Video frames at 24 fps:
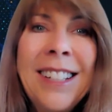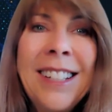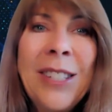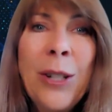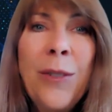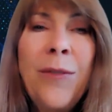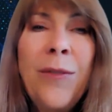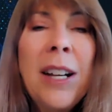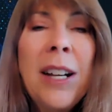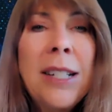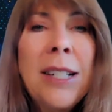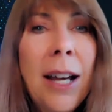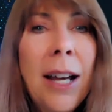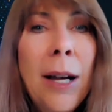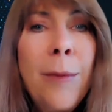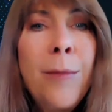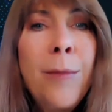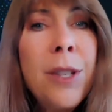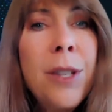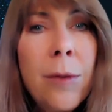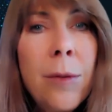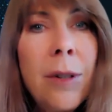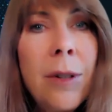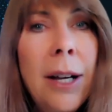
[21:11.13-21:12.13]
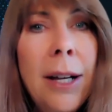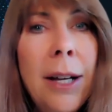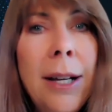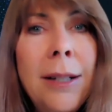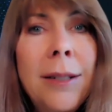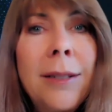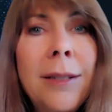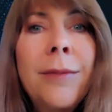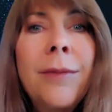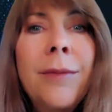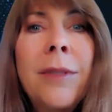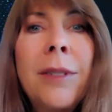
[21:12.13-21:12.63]
So if I time this
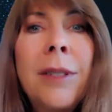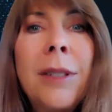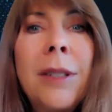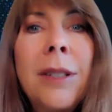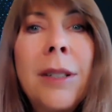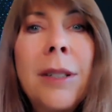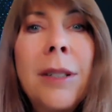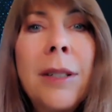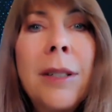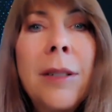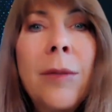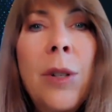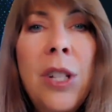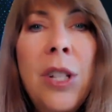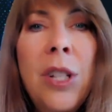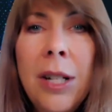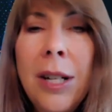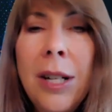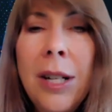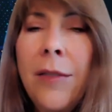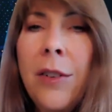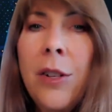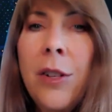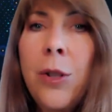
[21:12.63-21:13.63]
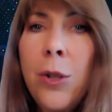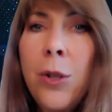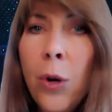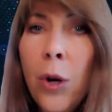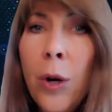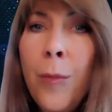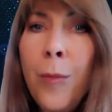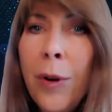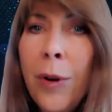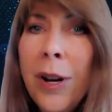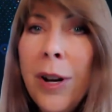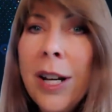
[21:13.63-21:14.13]
right, we should have a
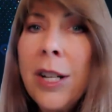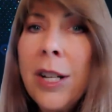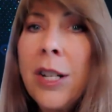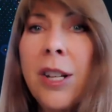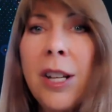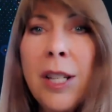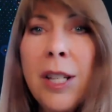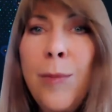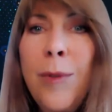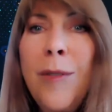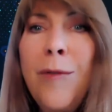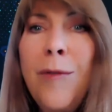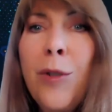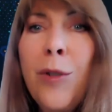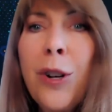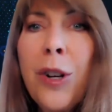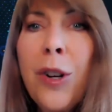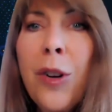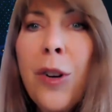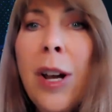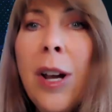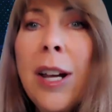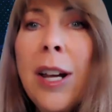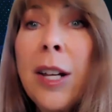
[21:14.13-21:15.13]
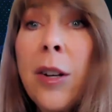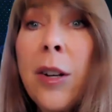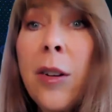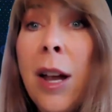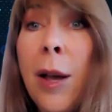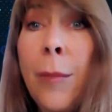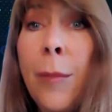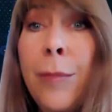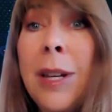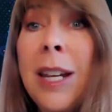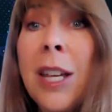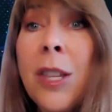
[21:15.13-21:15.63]
short break just before Craig and
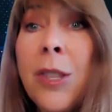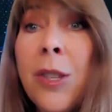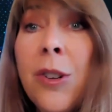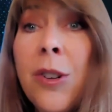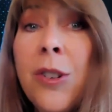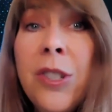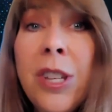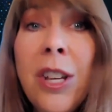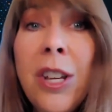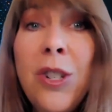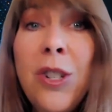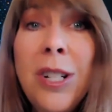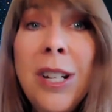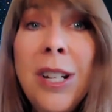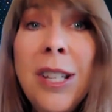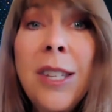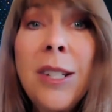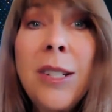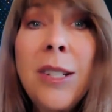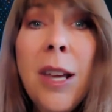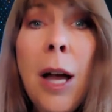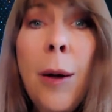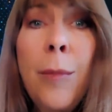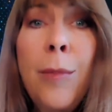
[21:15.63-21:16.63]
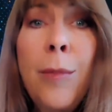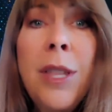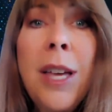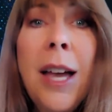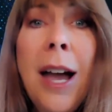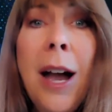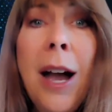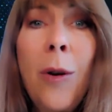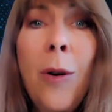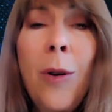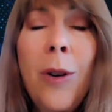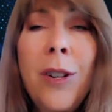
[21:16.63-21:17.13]
Grant begin their session at the top of
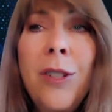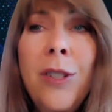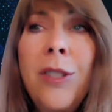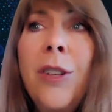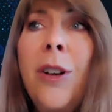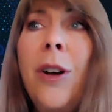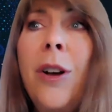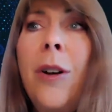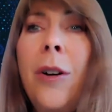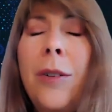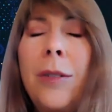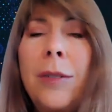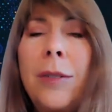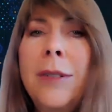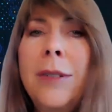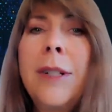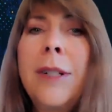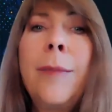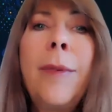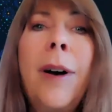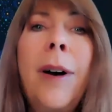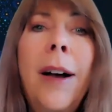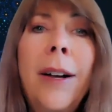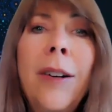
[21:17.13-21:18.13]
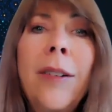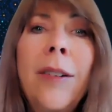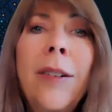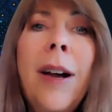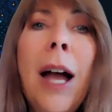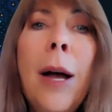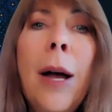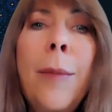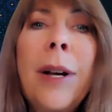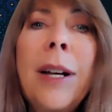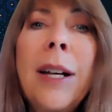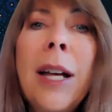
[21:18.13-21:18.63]
the hour. So come on,
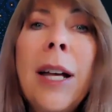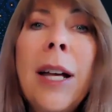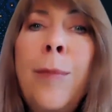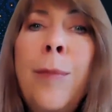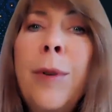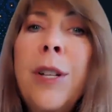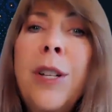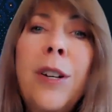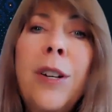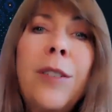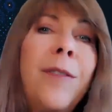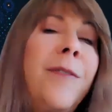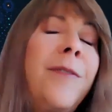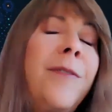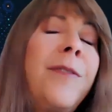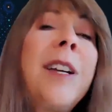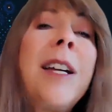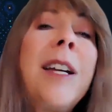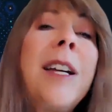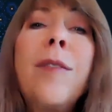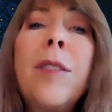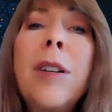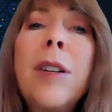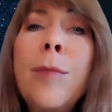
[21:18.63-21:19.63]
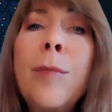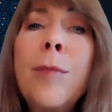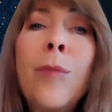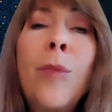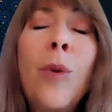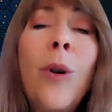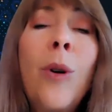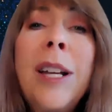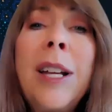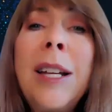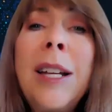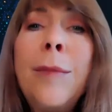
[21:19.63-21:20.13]
grab a cup of your favorite
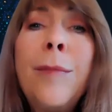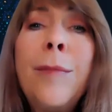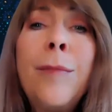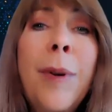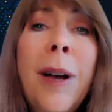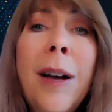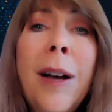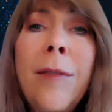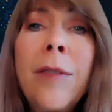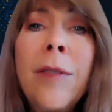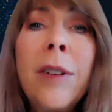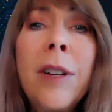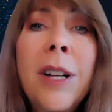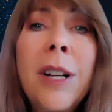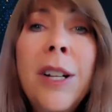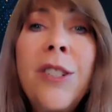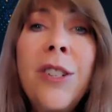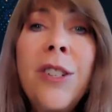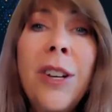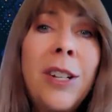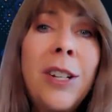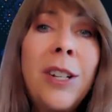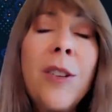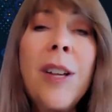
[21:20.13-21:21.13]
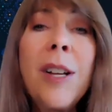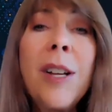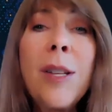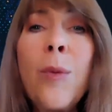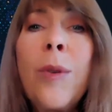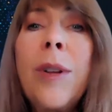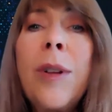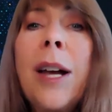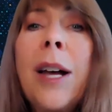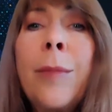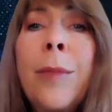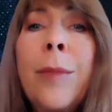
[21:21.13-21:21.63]
morning beverage. I know that's
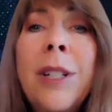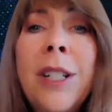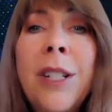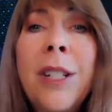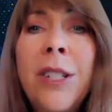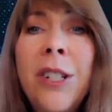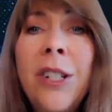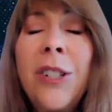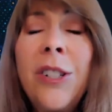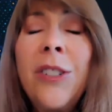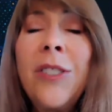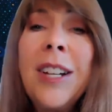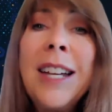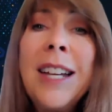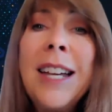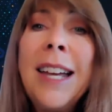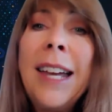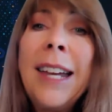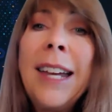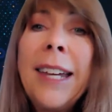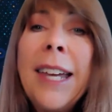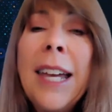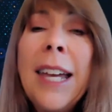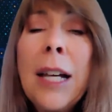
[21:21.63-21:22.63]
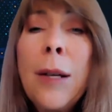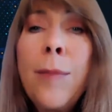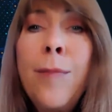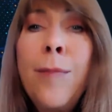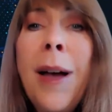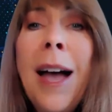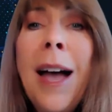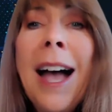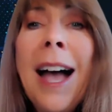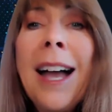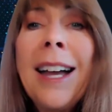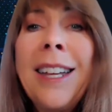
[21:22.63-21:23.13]
what I'm going to do. Kick
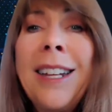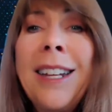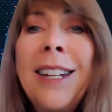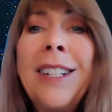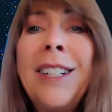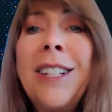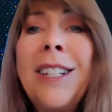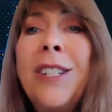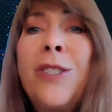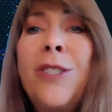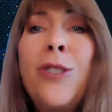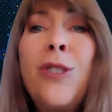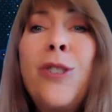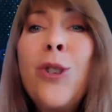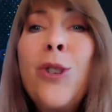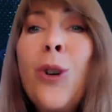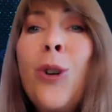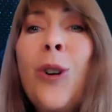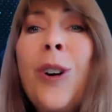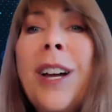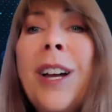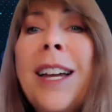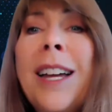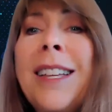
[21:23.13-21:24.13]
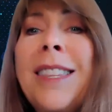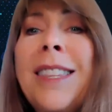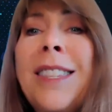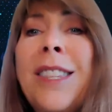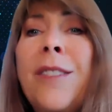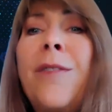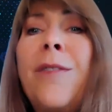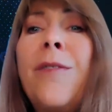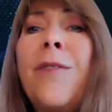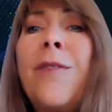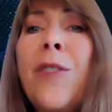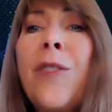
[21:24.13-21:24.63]
back and enjoy
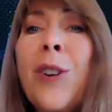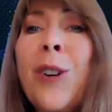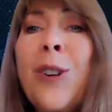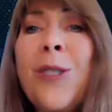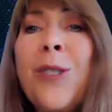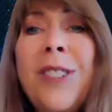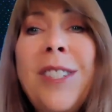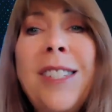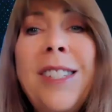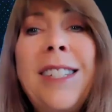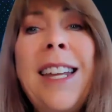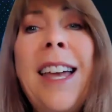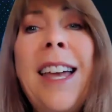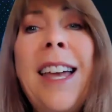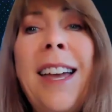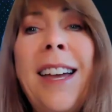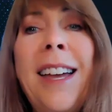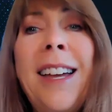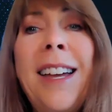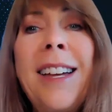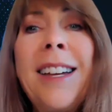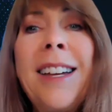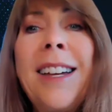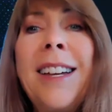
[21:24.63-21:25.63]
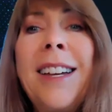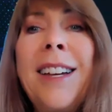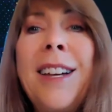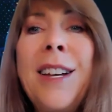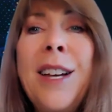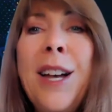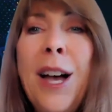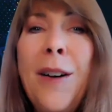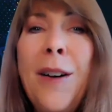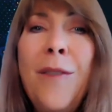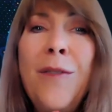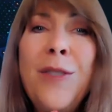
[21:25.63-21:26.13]
the first day
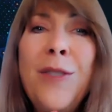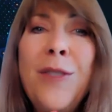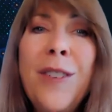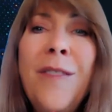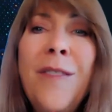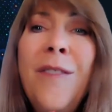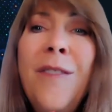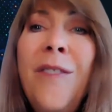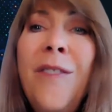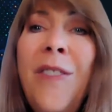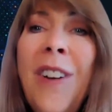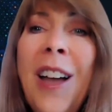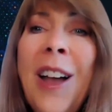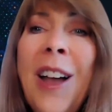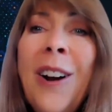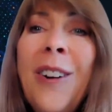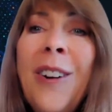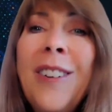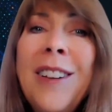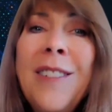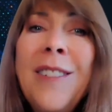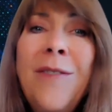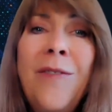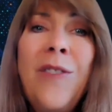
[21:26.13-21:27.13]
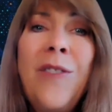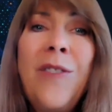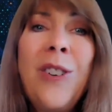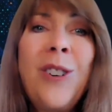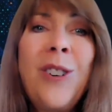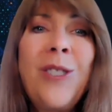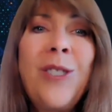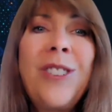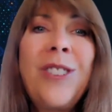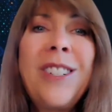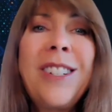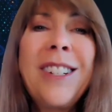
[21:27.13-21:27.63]
of the very
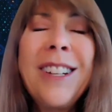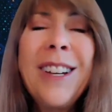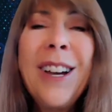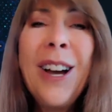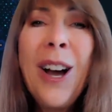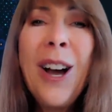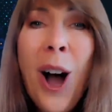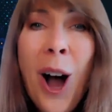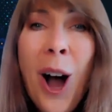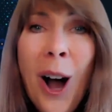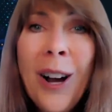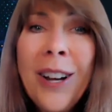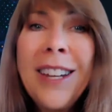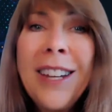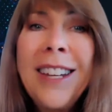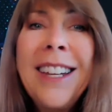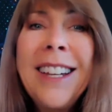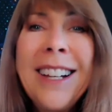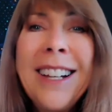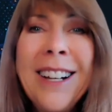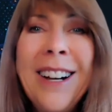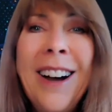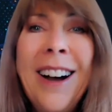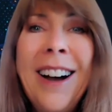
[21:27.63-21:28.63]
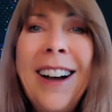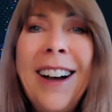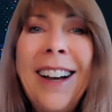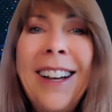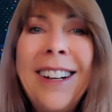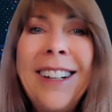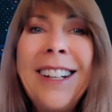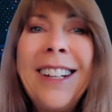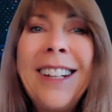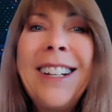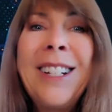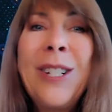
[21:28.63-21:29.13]
first
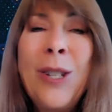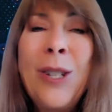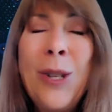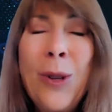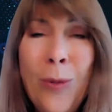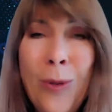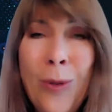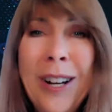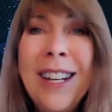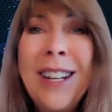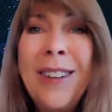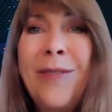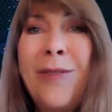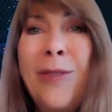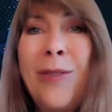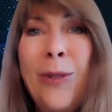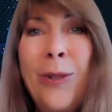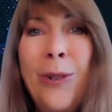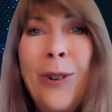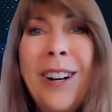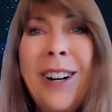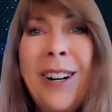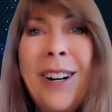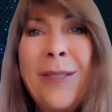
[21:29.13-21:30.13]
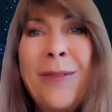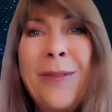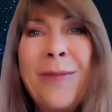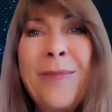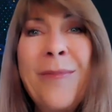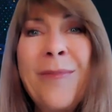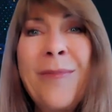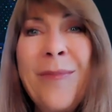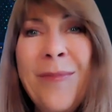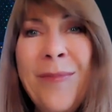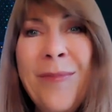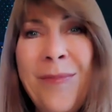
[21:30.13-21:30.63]
AuggieCon 24.
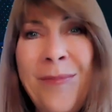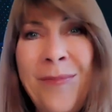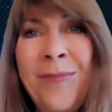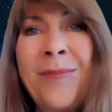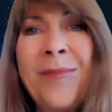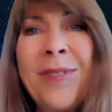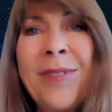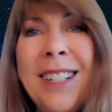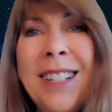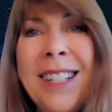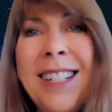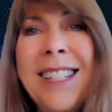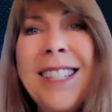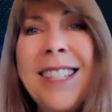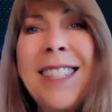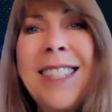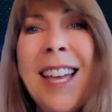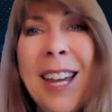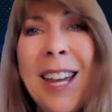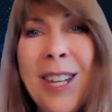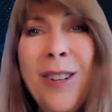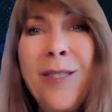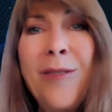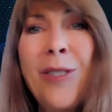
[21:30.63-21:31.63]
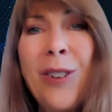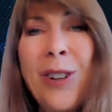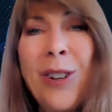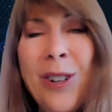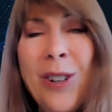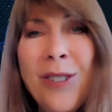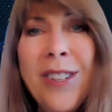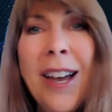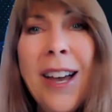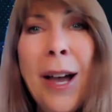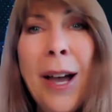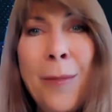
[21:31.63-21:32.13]
Thank you for
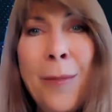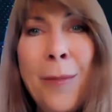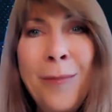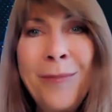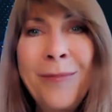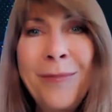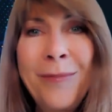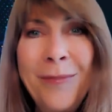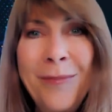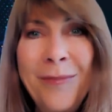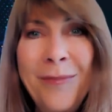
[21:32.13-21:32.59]
your time.